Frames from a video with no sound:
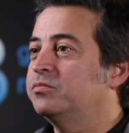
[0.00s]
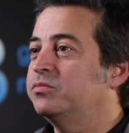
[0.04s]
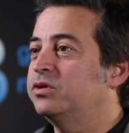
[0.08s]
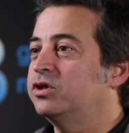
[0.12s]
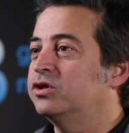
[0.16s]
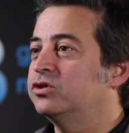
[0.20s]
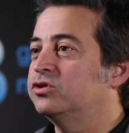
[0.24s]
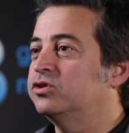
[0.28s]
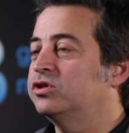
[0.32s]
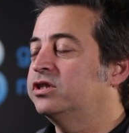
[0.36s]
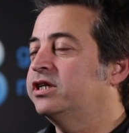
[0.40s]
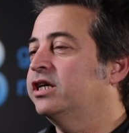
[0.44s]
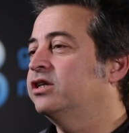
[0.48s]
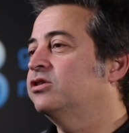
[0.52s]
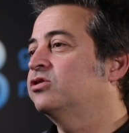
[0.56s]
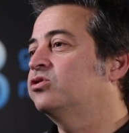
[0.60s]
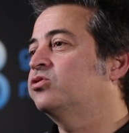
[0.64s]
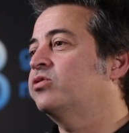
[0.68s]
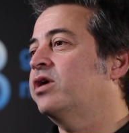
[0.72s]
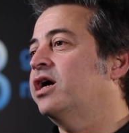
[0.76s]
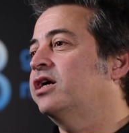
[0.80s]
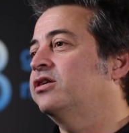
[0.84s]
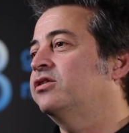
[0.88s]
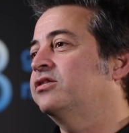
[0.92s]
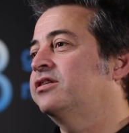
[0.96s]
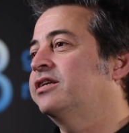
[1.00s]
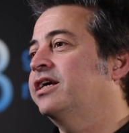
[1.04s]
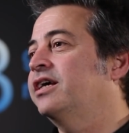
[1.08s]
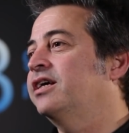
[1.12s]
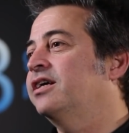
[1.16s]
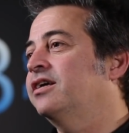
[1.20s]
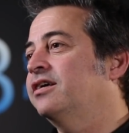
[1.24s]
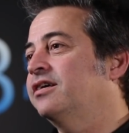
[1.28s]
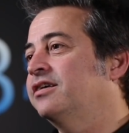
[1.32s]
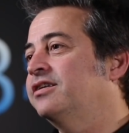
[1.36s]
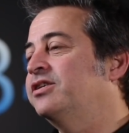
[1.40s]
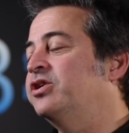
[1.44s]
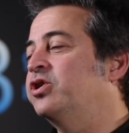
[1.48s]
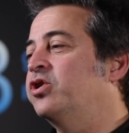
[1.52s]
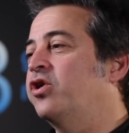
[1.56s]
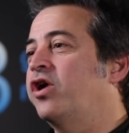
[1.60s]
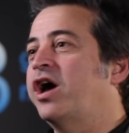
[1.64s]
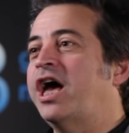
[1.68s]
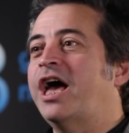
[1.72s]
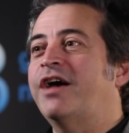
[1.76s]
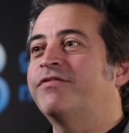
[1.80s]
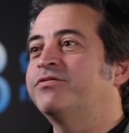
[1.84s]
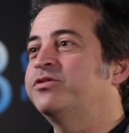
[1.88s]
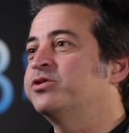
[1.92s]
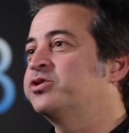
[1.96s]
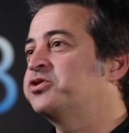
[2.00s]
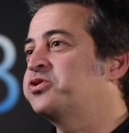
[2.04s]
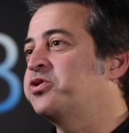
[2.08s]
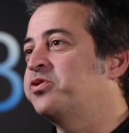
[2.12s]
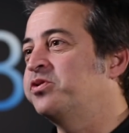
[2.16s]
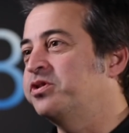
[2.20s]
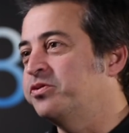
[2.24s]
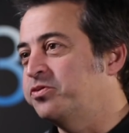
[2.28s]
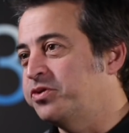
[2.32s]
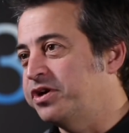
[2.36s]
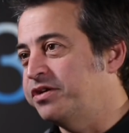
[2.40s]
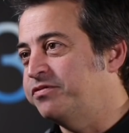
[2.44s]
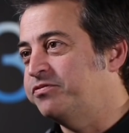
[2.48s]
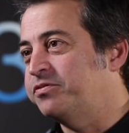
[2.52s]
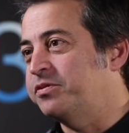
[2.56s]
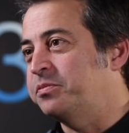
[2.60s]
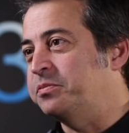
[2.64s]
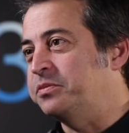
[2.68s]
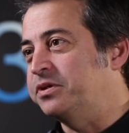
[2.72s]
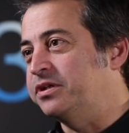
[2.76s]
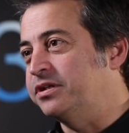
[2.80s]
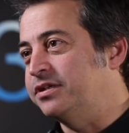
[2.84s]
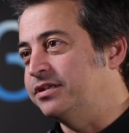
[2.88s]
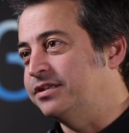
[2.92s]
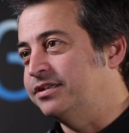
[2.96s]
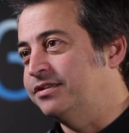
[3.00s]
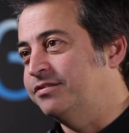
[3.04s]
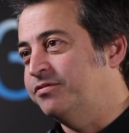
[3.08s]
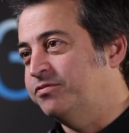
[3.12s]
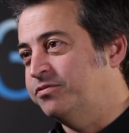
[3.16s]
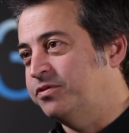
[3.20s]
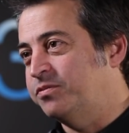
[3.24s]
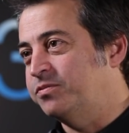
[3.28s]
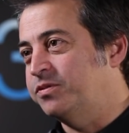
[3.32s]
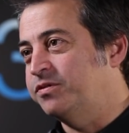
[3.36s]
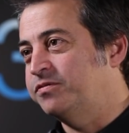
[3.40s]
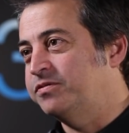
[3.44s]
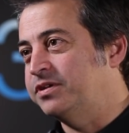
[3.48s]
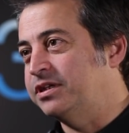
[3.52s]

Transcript: Because you take the track, you take you know half the soul away from the from the